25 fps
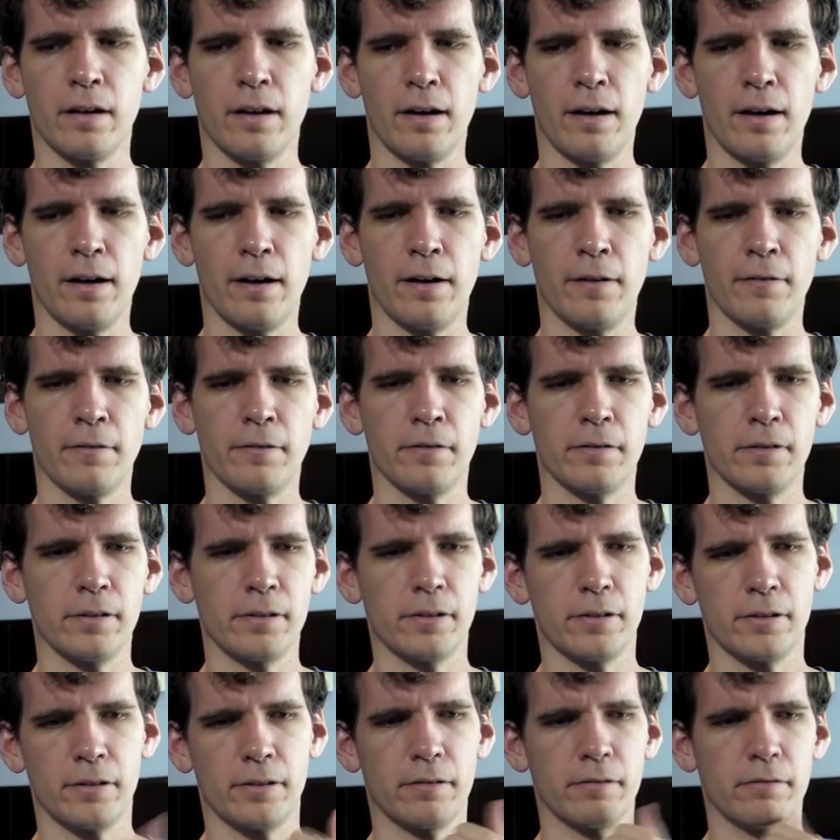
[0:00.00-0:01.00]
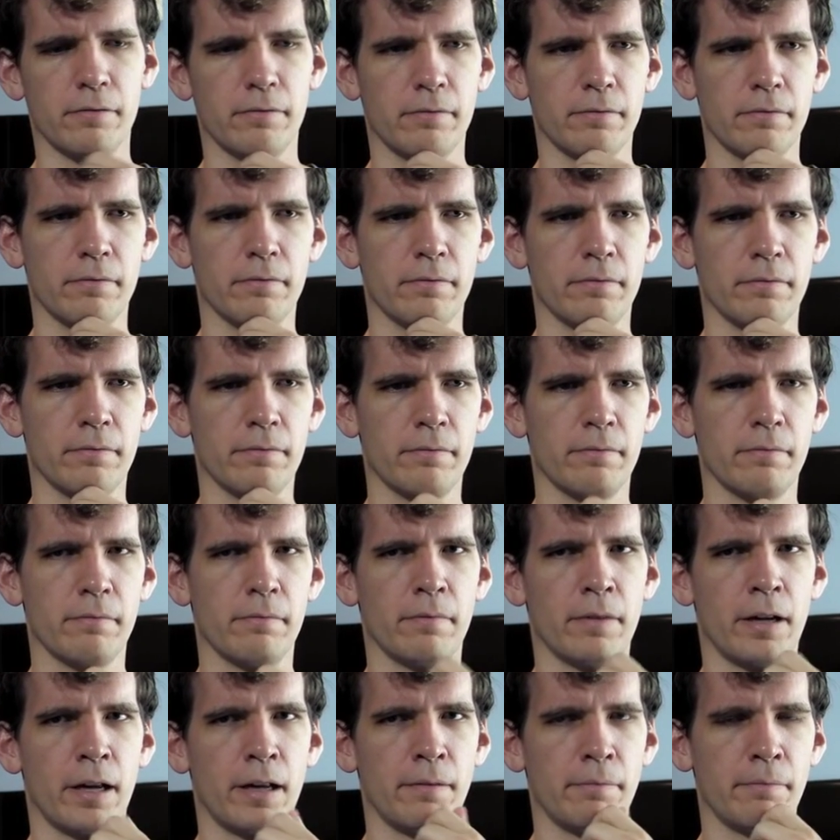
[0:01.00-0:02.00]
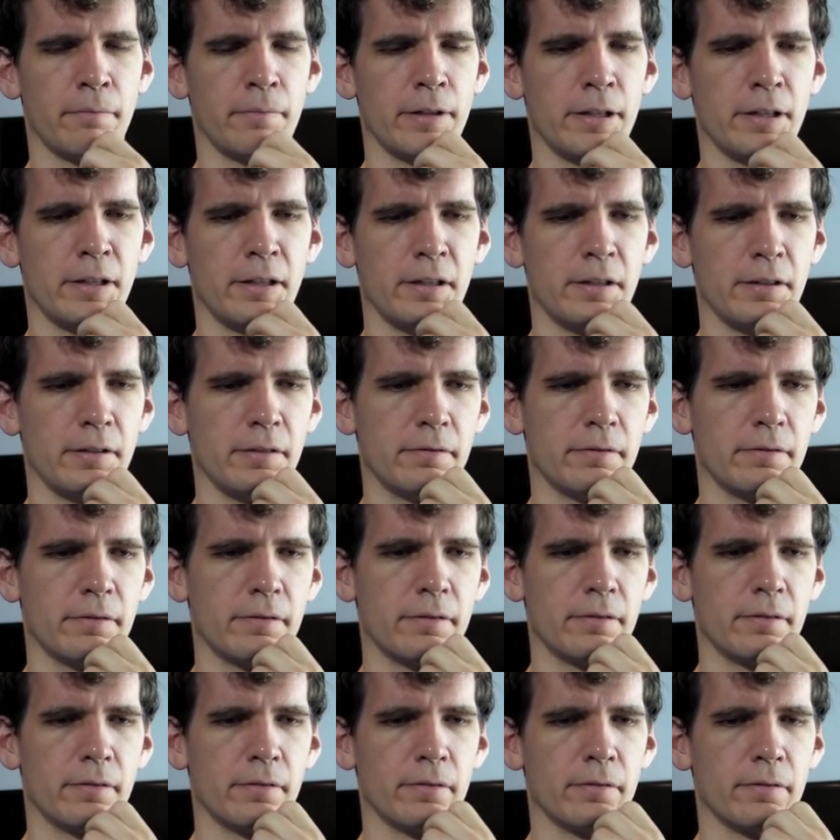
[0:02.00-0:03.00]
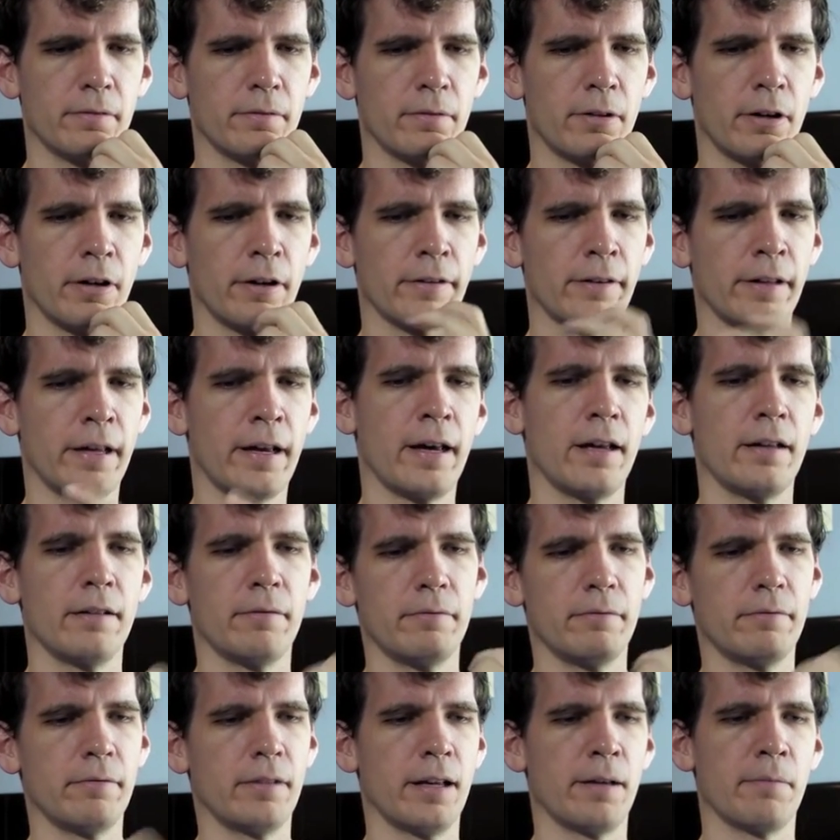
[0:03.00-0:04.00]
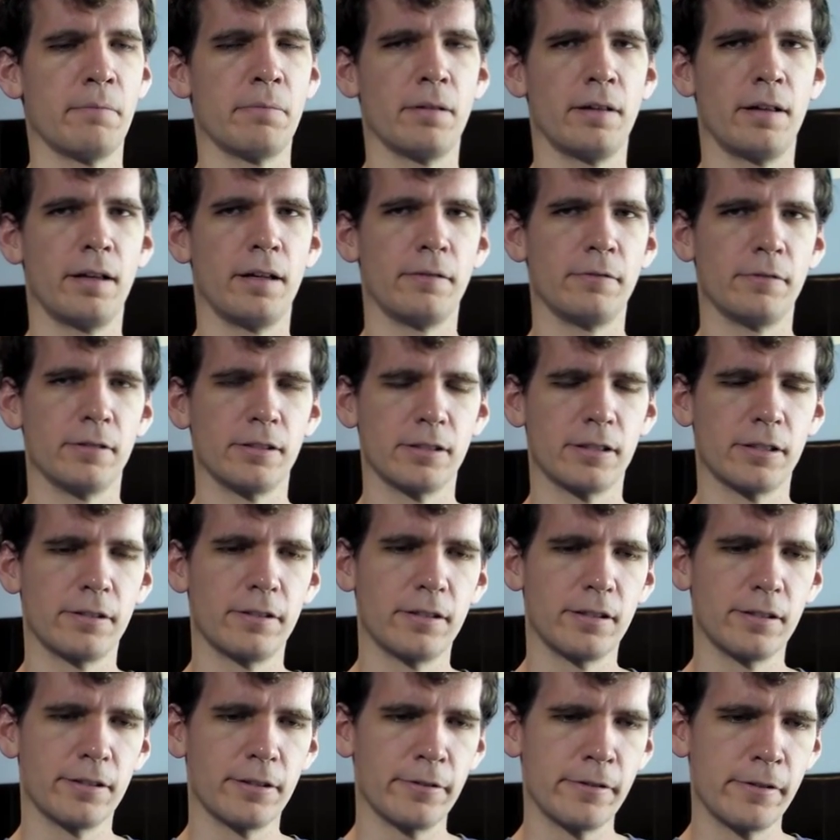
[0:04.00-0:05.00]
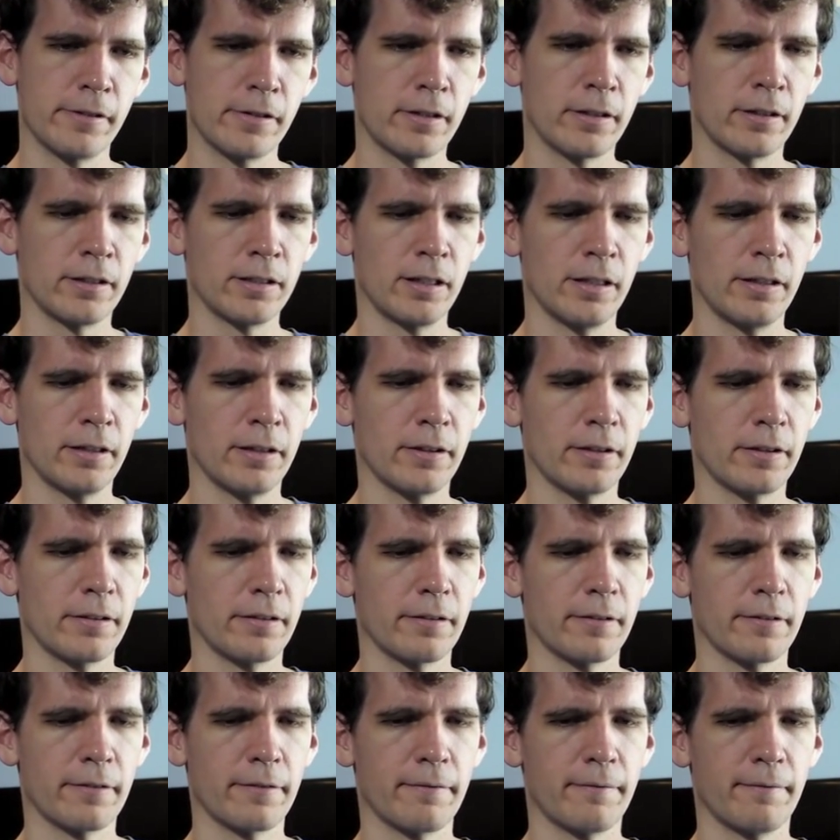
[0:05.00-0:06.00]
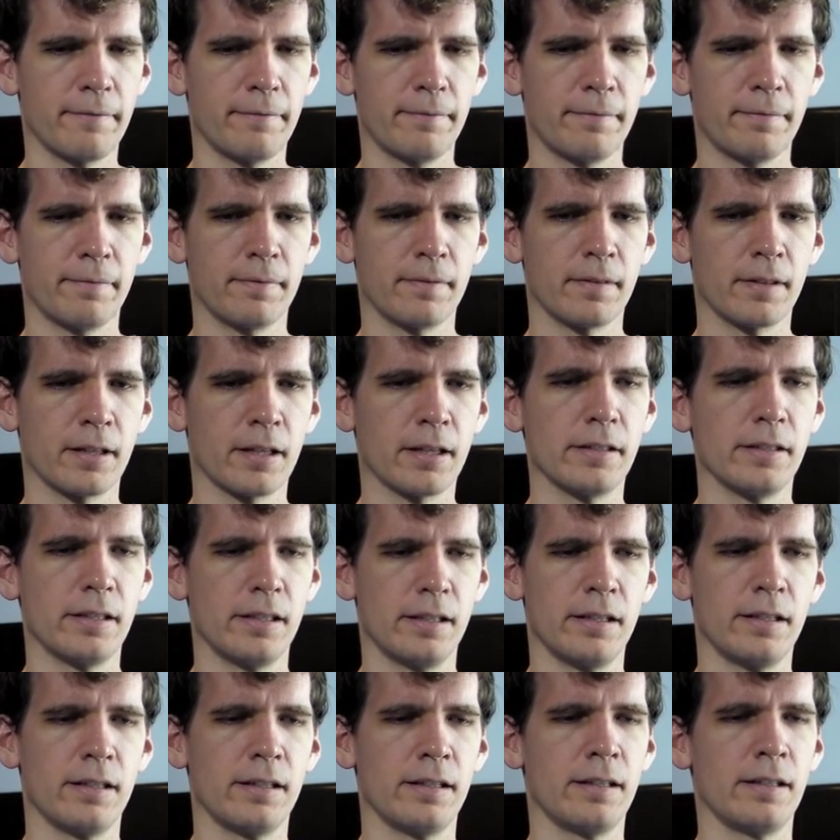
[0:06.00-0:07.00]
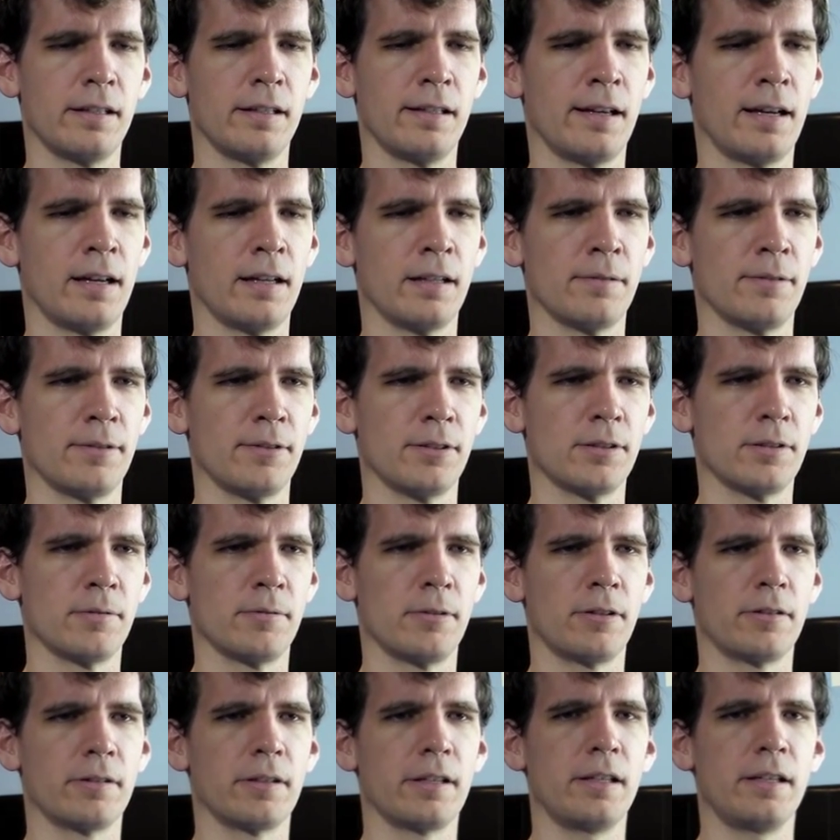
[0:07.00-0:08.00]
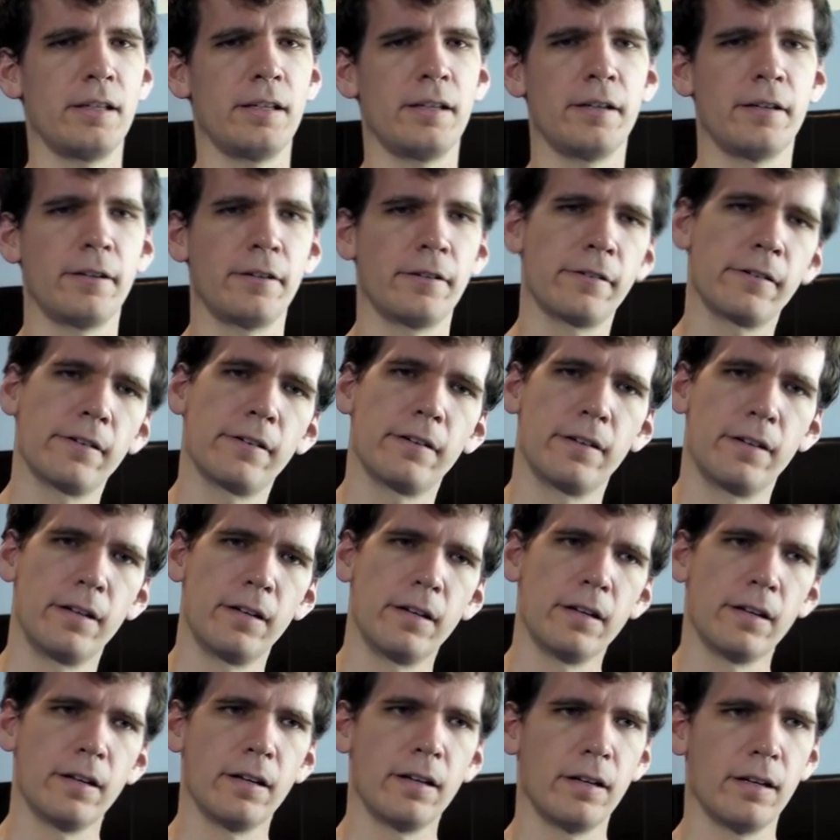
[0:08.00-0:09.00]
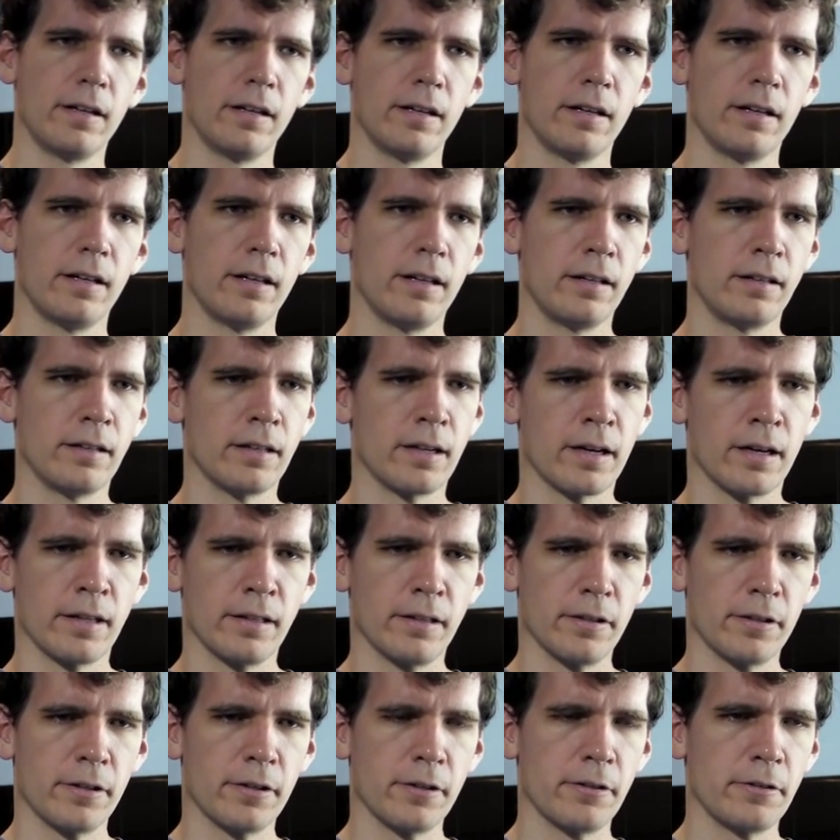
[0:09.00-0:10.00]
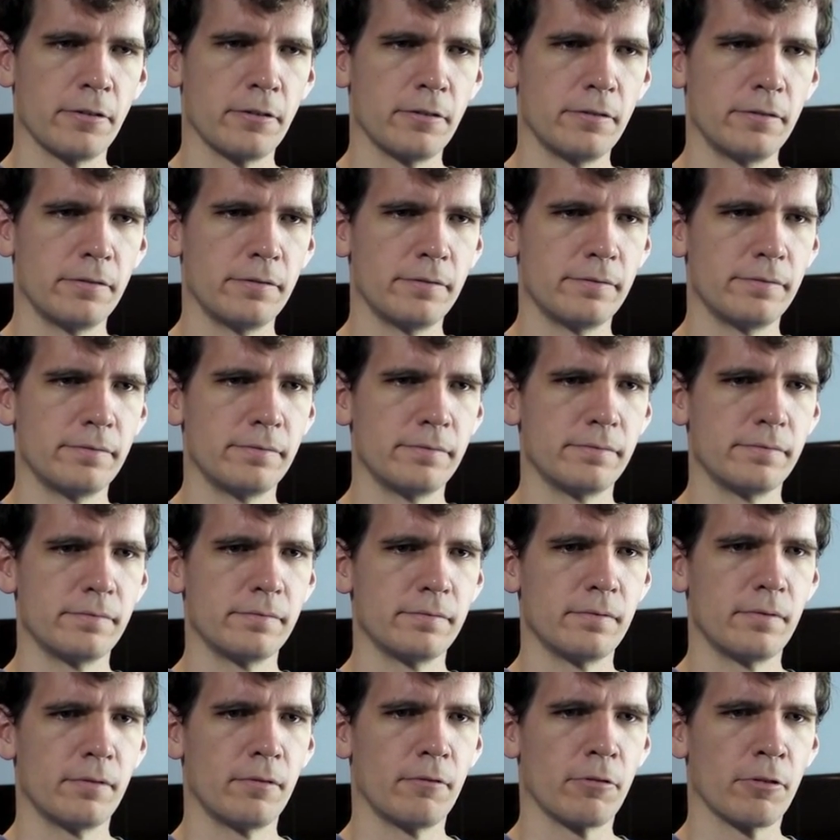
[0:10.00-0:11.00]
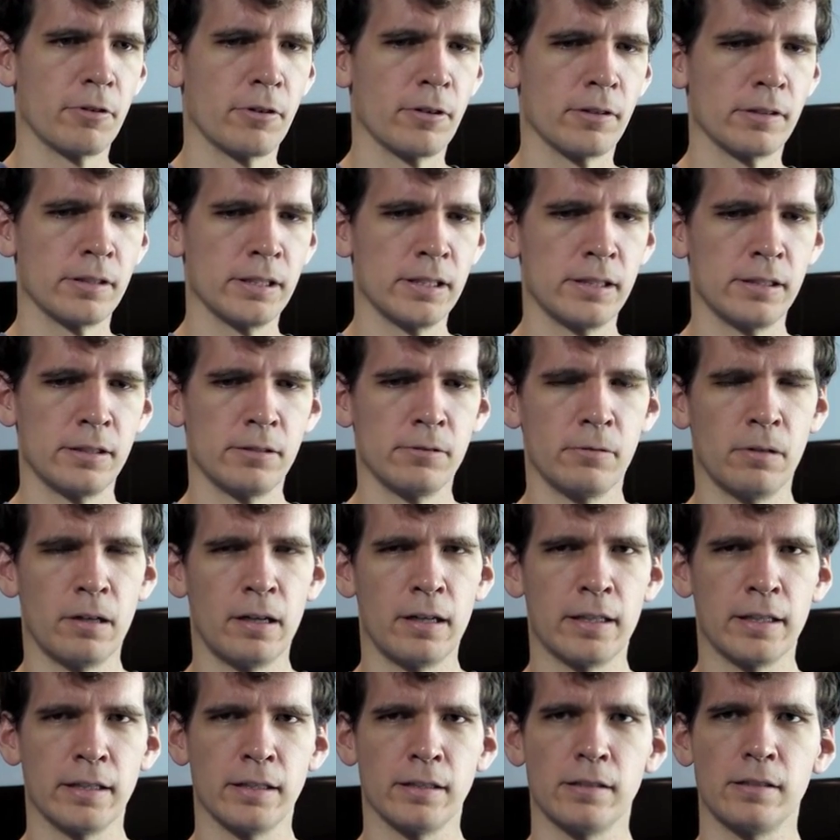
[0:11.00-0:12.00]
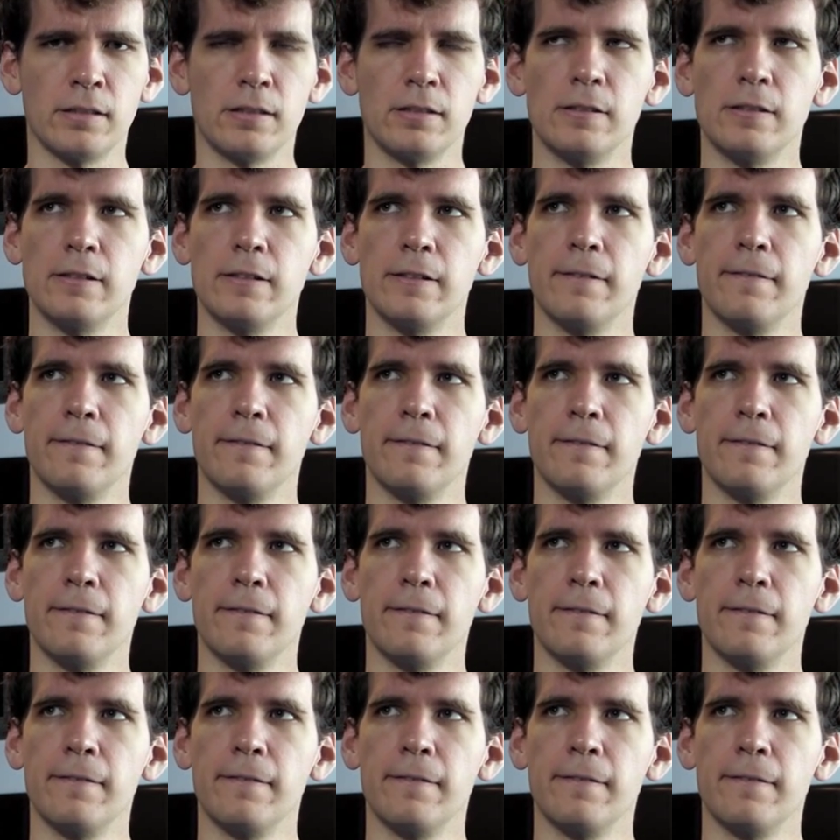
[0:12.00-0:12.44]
uh, which might be where that, that plane was going through earlier. Because it, it, has been smoky here in Idaho for a little while.